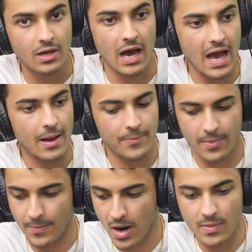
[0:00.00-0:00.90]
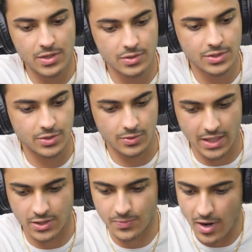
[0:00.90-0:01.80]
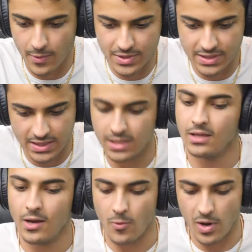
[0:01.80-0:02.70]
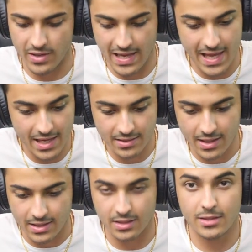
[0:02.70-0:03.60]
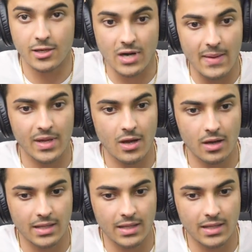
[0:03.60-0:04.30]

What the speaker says: I have probably you too. Like you probably seen where they're literally grabbing on.